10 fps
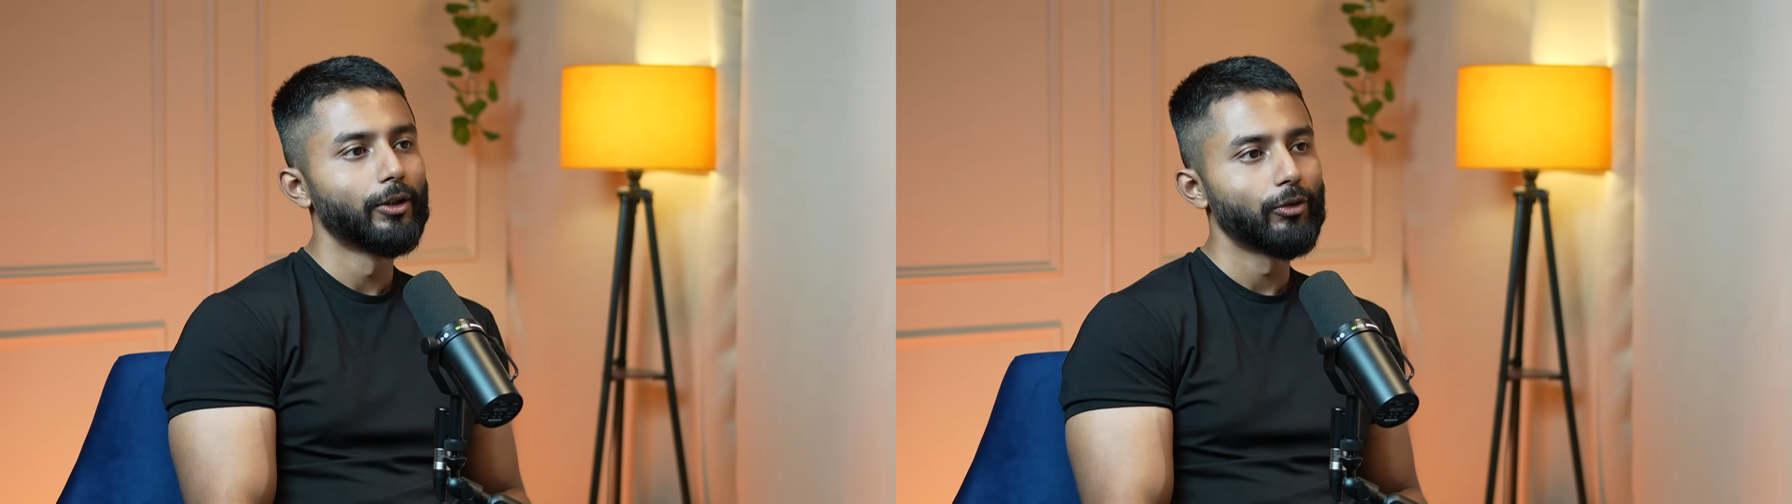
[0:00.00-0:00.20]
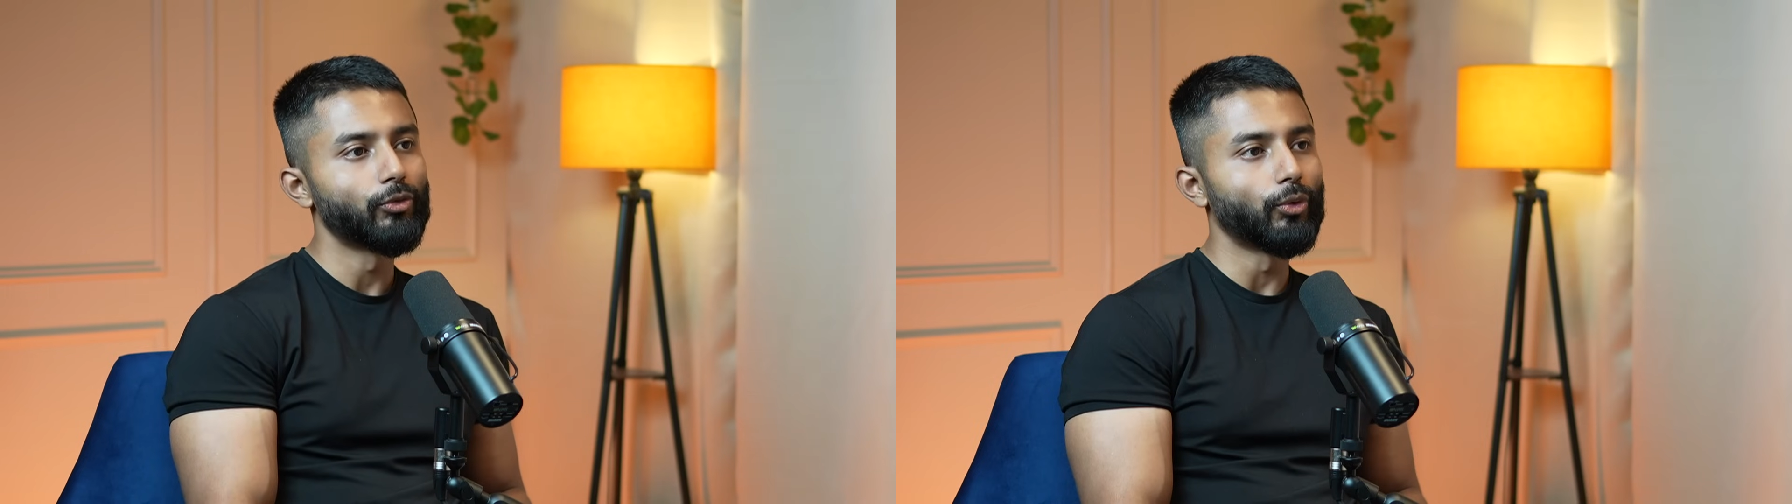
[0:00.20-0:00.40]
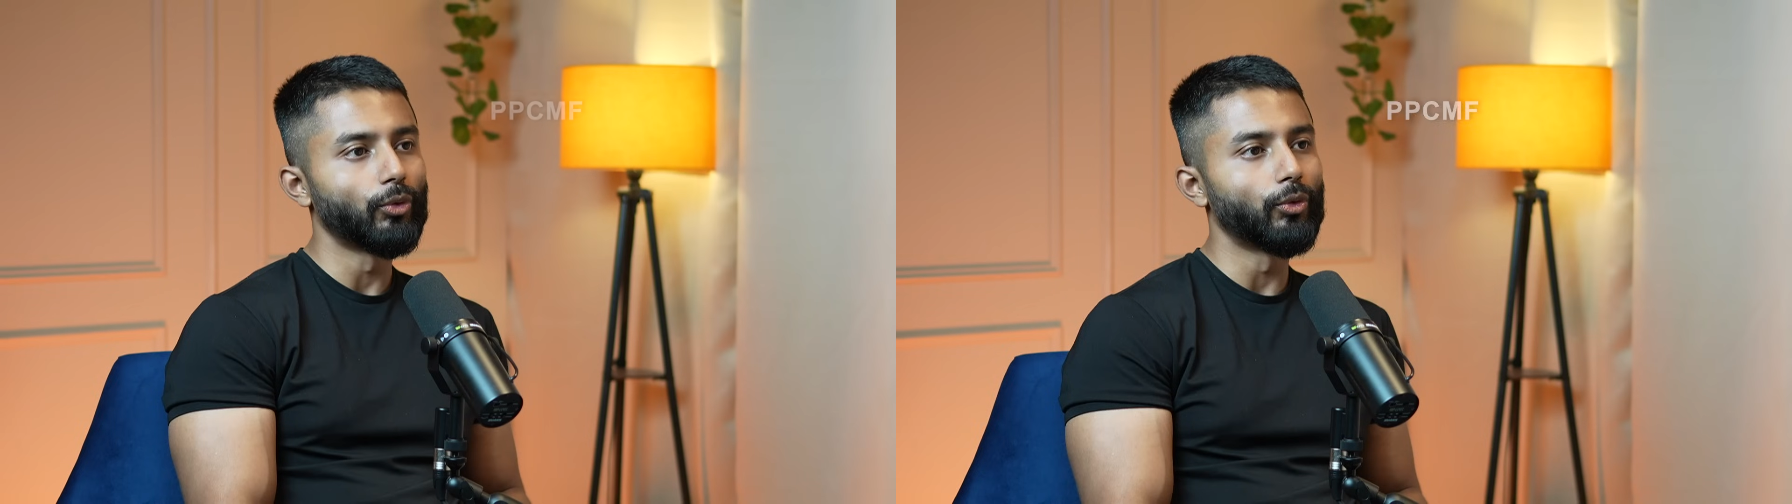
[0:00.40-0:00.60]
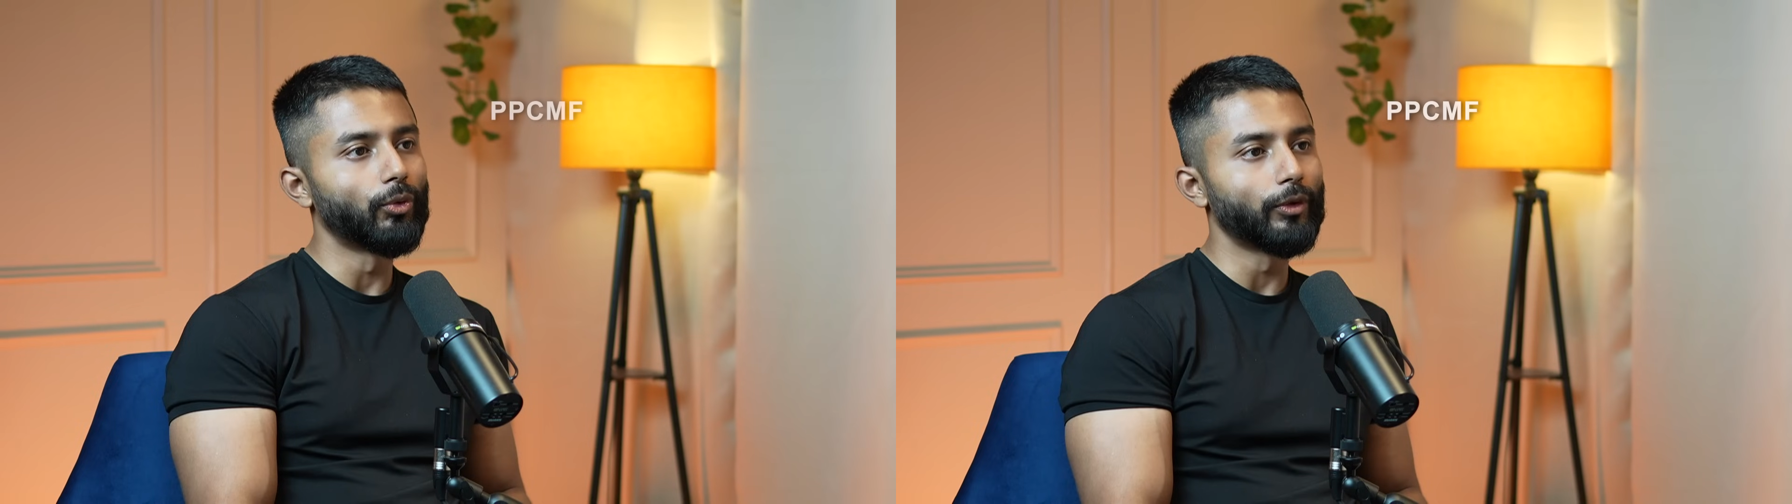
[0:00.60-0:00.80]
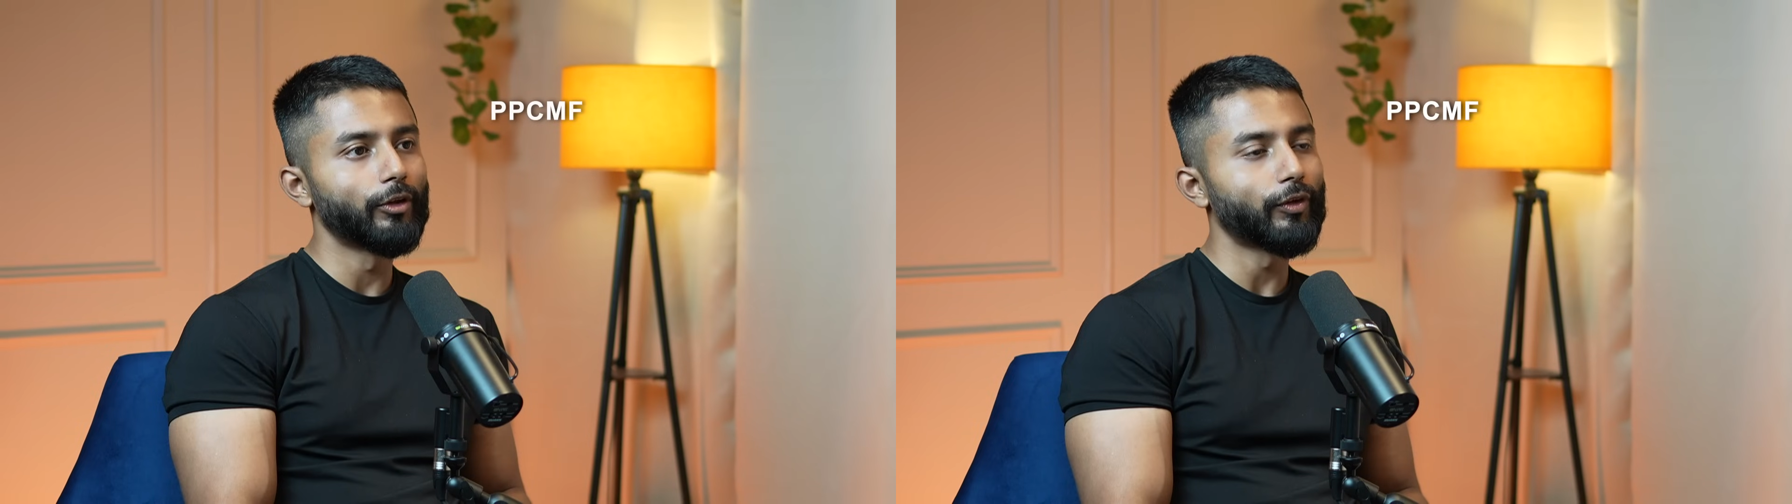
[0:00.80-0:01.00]

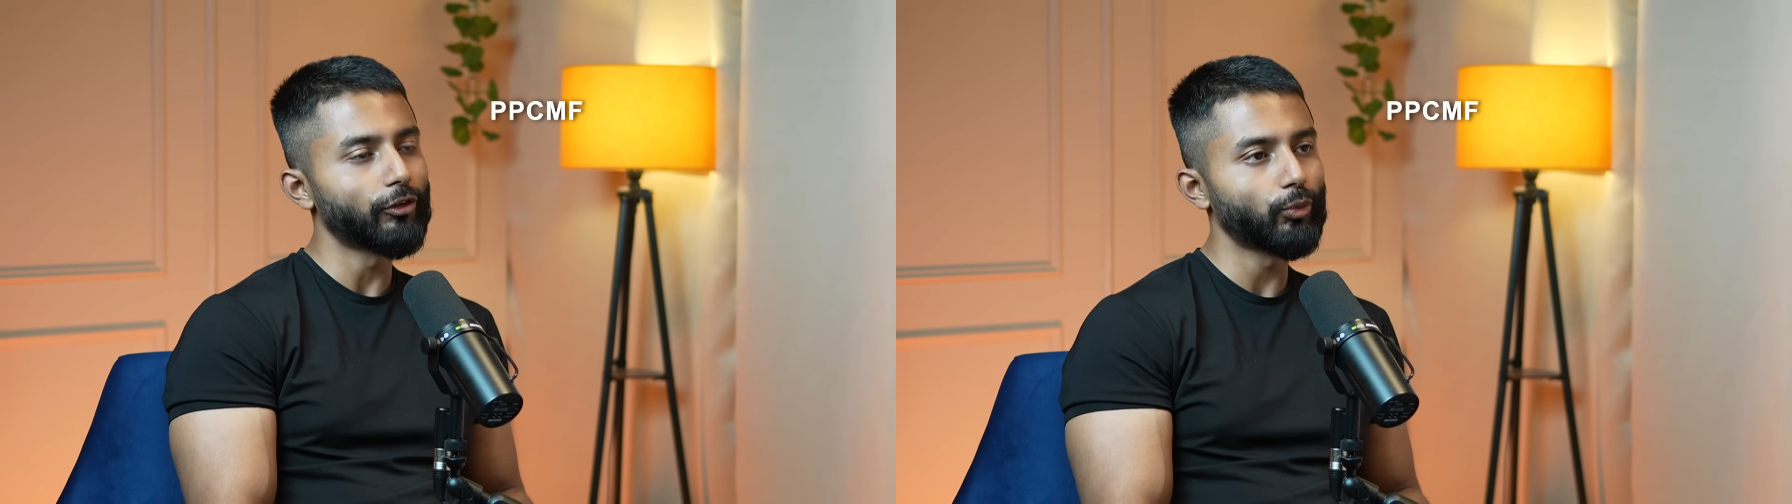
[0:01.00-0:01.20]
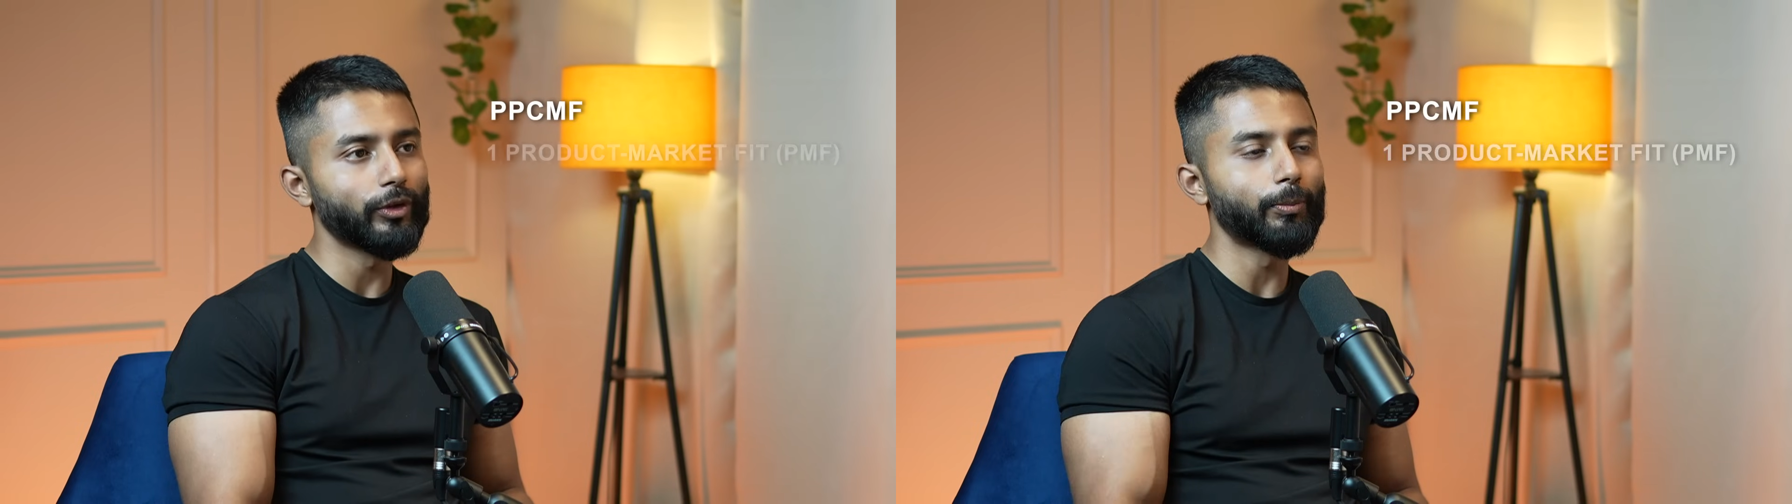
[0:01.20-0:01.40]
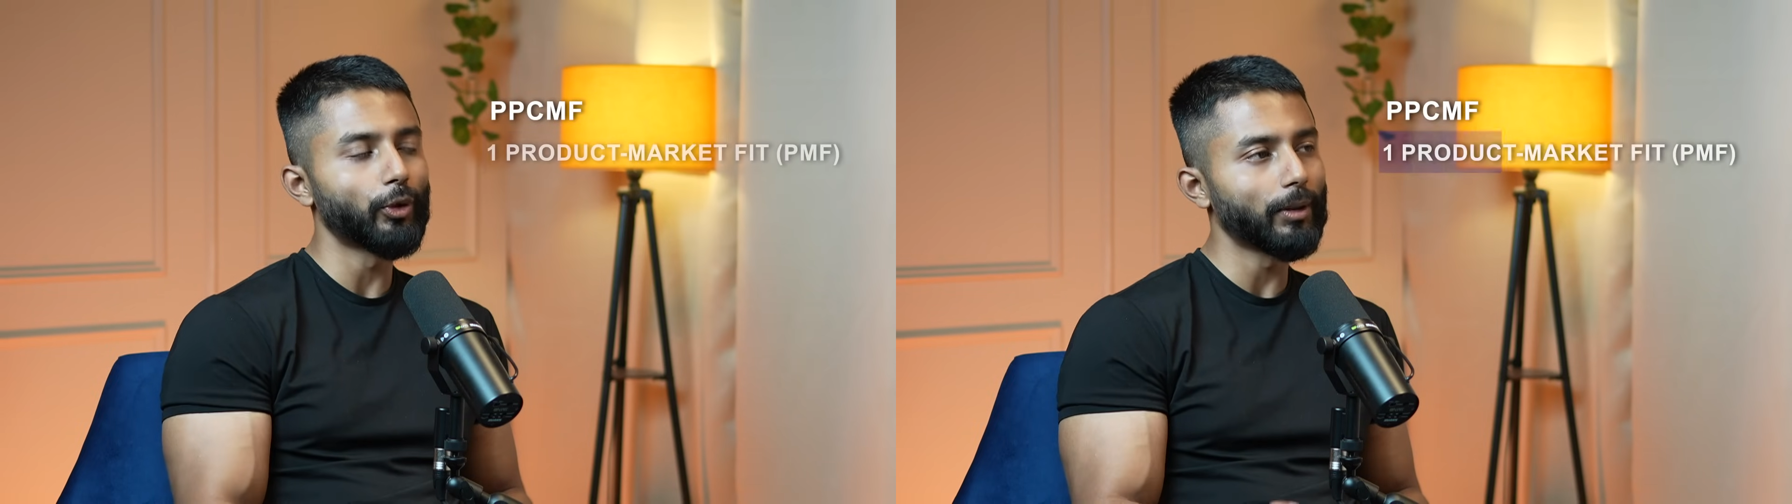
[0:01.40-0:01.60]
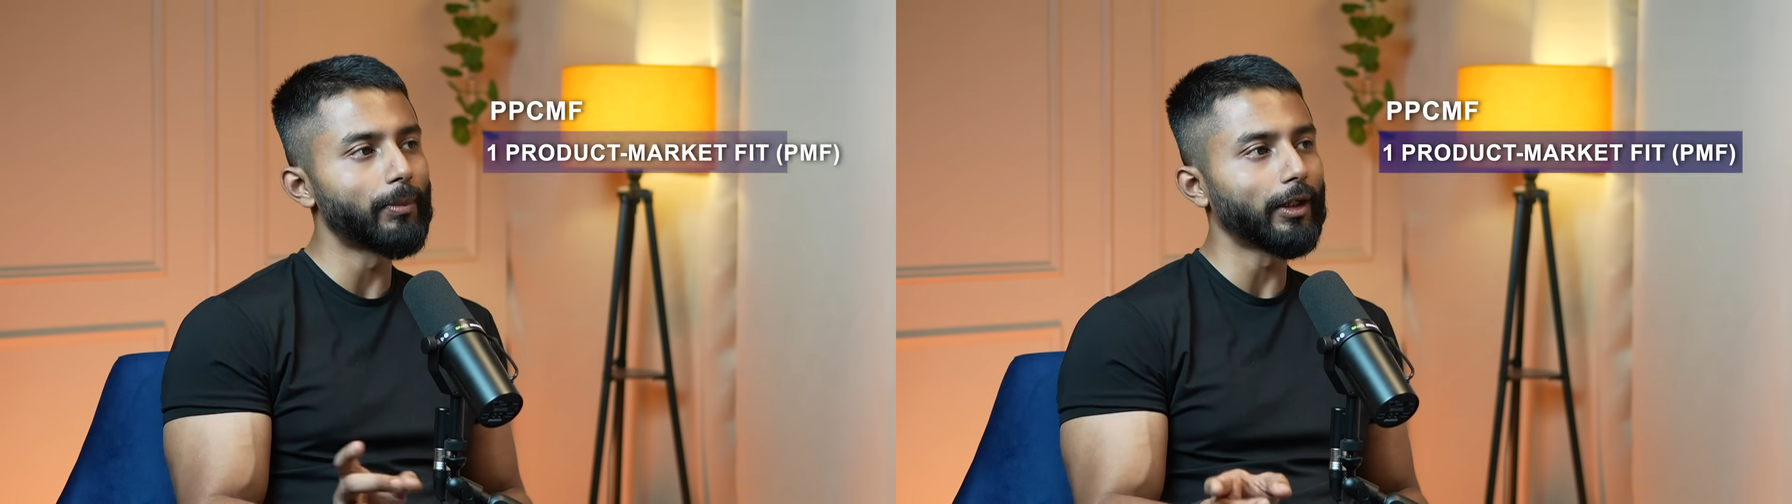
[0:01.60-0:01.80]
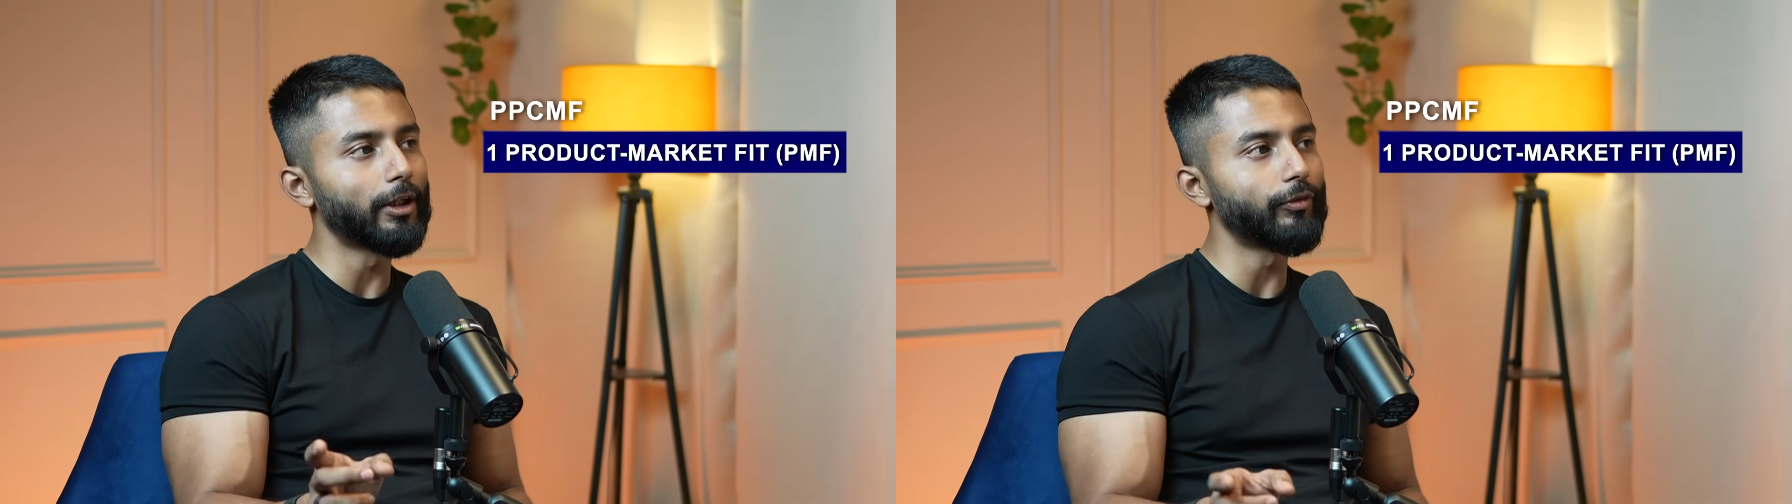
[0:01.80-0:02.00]
So the first was a product
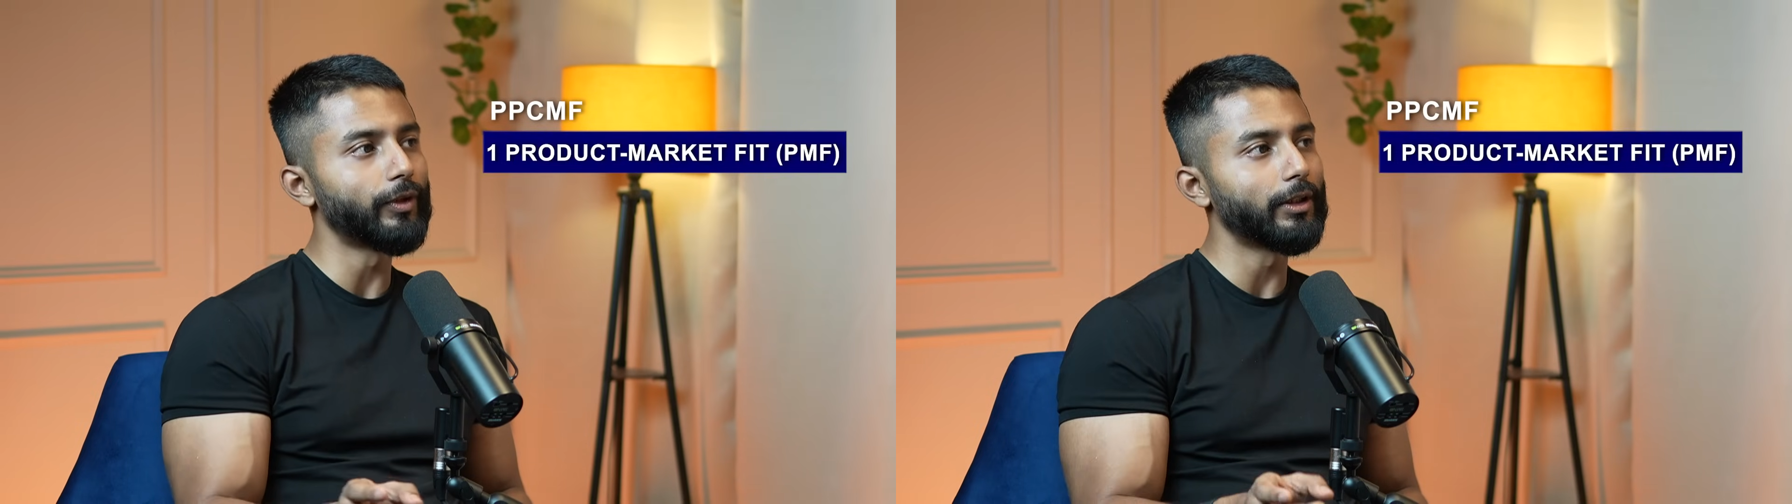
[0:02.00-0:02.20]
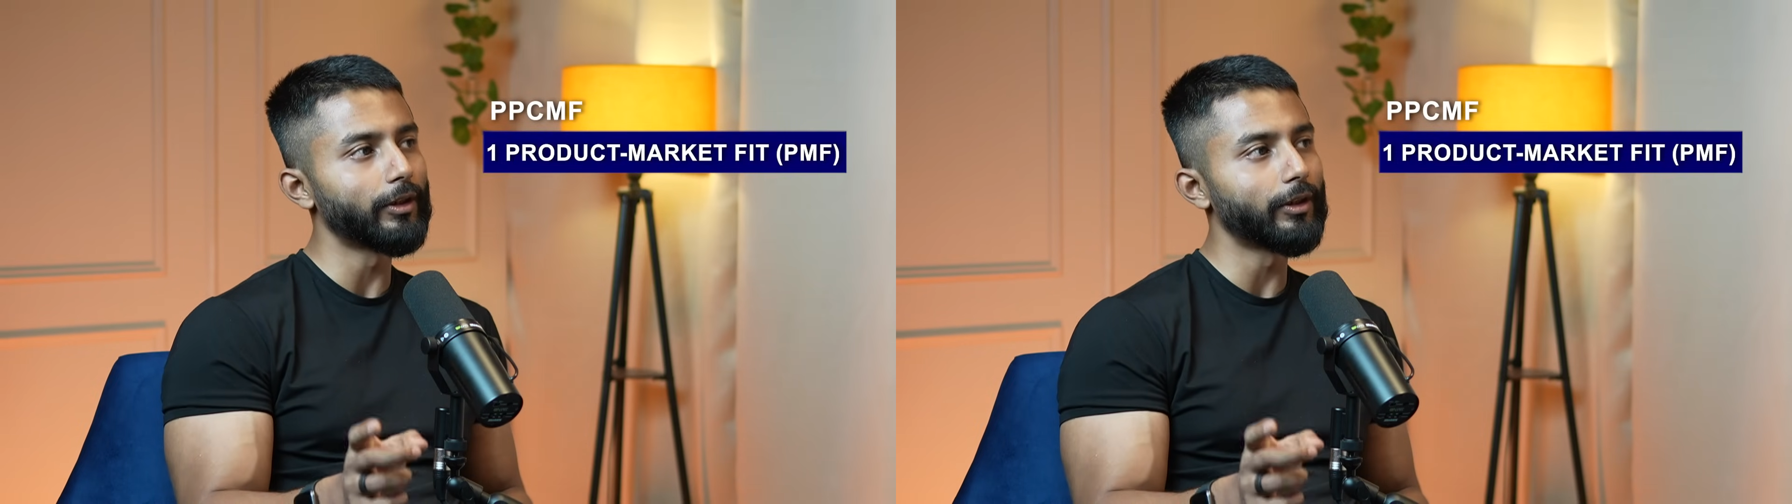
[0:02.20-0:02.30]
market fit,